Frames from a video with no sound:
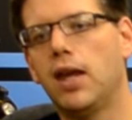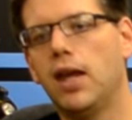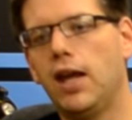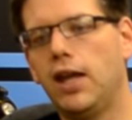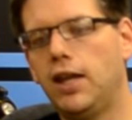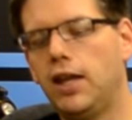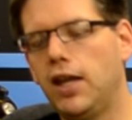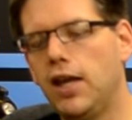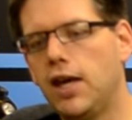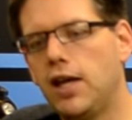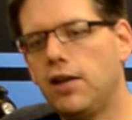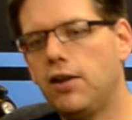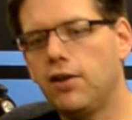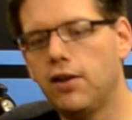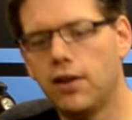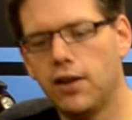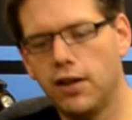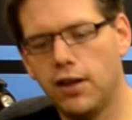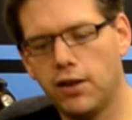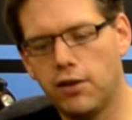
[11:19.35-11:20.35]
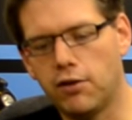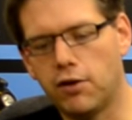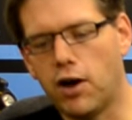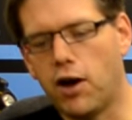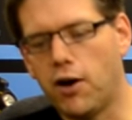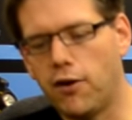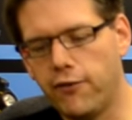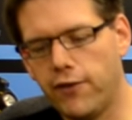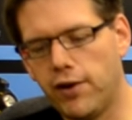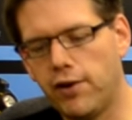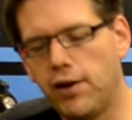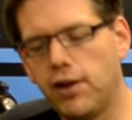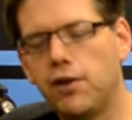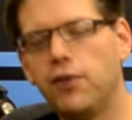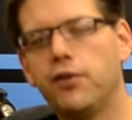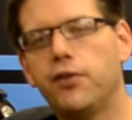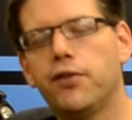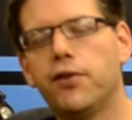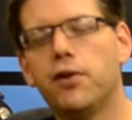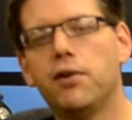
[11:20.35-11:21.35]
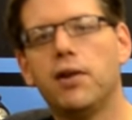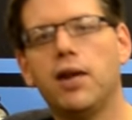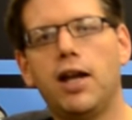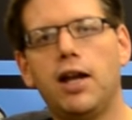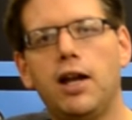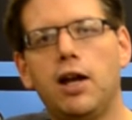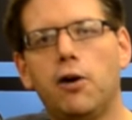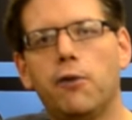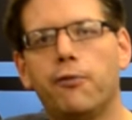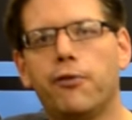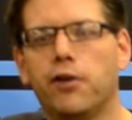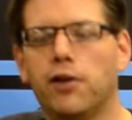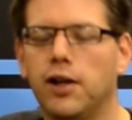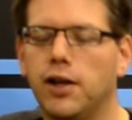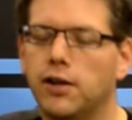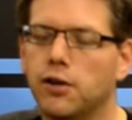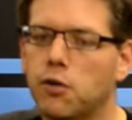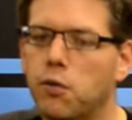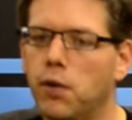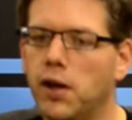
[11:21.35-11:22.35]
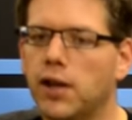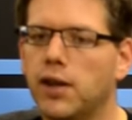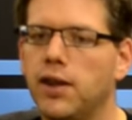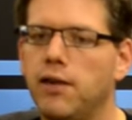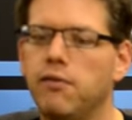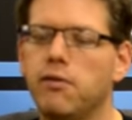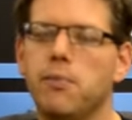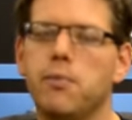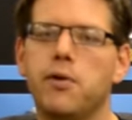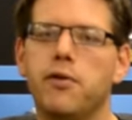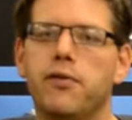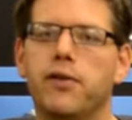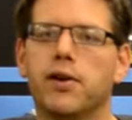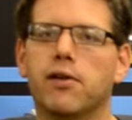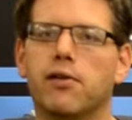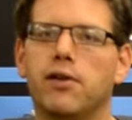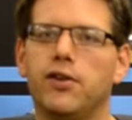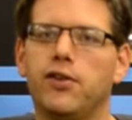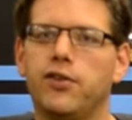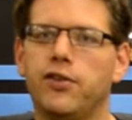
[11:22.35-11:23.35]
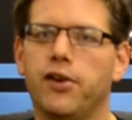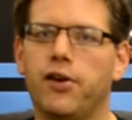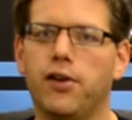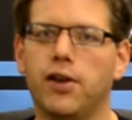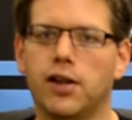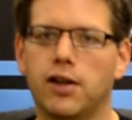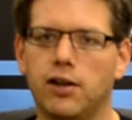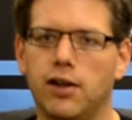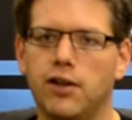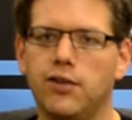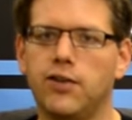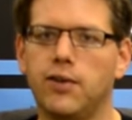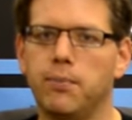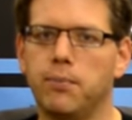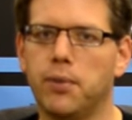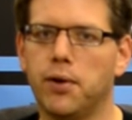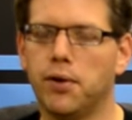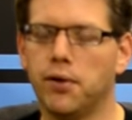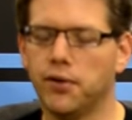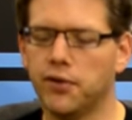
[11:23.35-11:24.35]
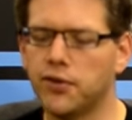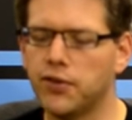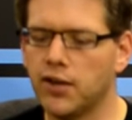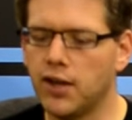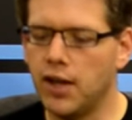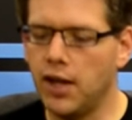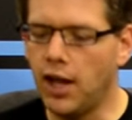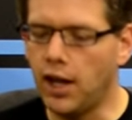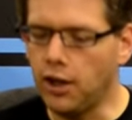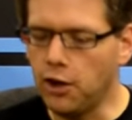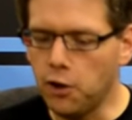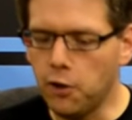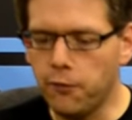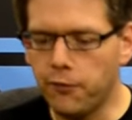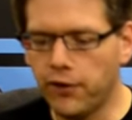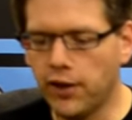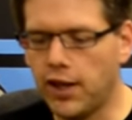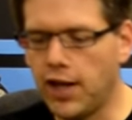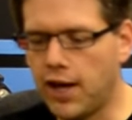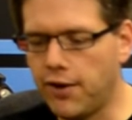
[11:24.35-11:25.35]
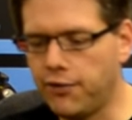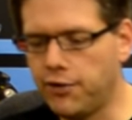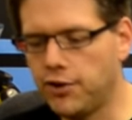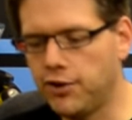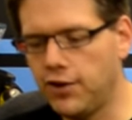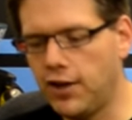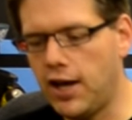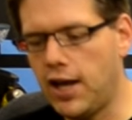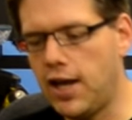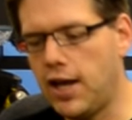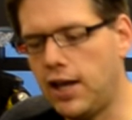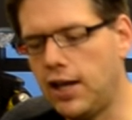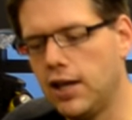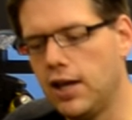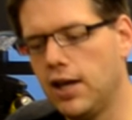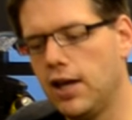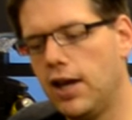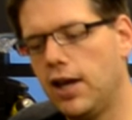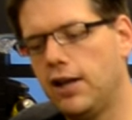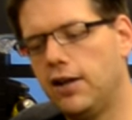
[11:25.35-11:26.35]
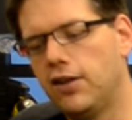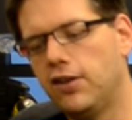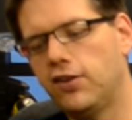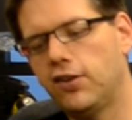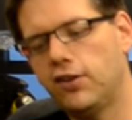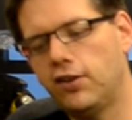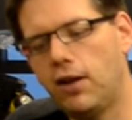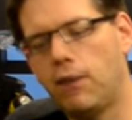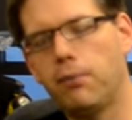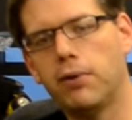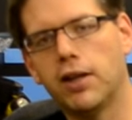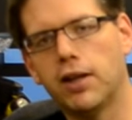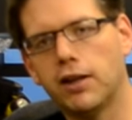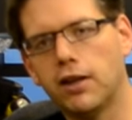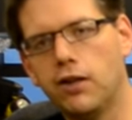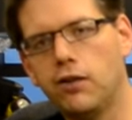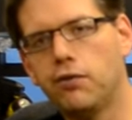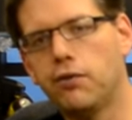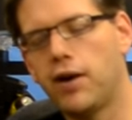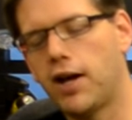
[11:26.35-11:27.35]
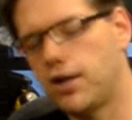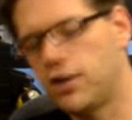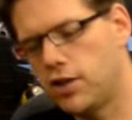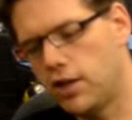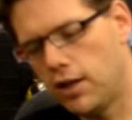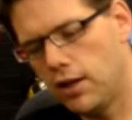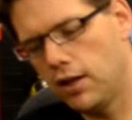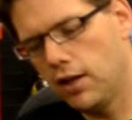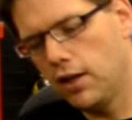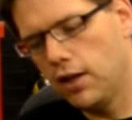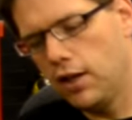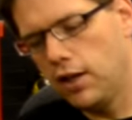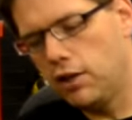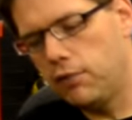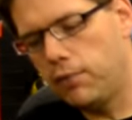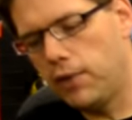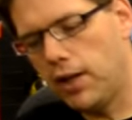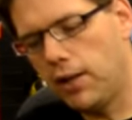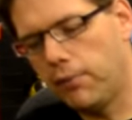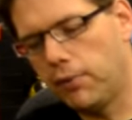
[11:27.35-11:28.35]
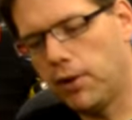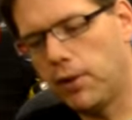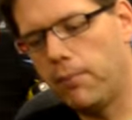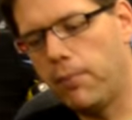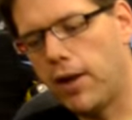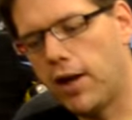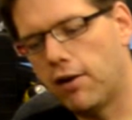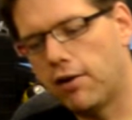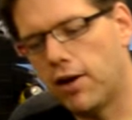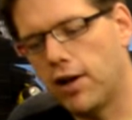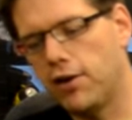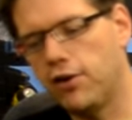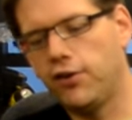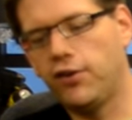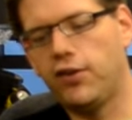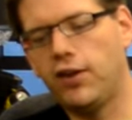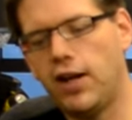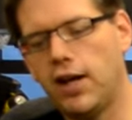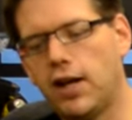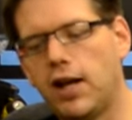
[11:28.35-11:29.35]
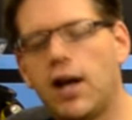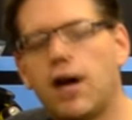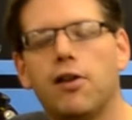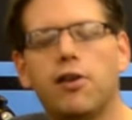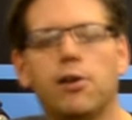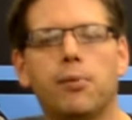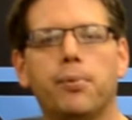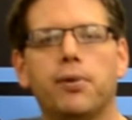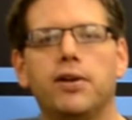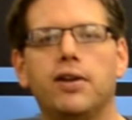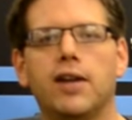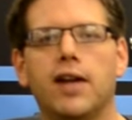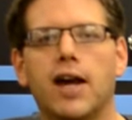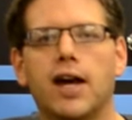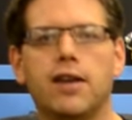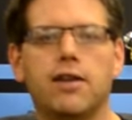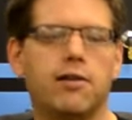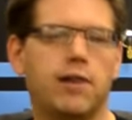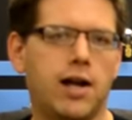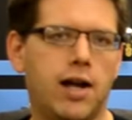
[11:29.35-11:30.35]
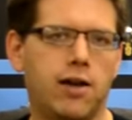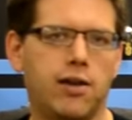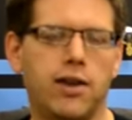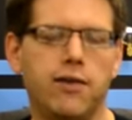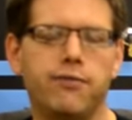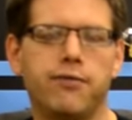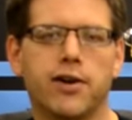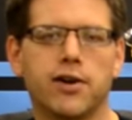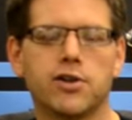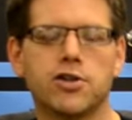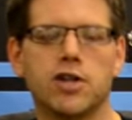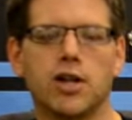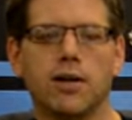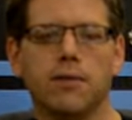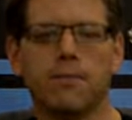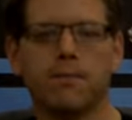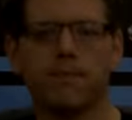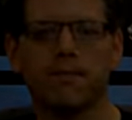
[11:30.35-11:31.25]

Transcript: In the end, they're all very useful and helpful in quickly removing or installing nuts and bolts. And hopefully after today, in disassembling this ratchet, you've been able to better understand how they're put together and how they function.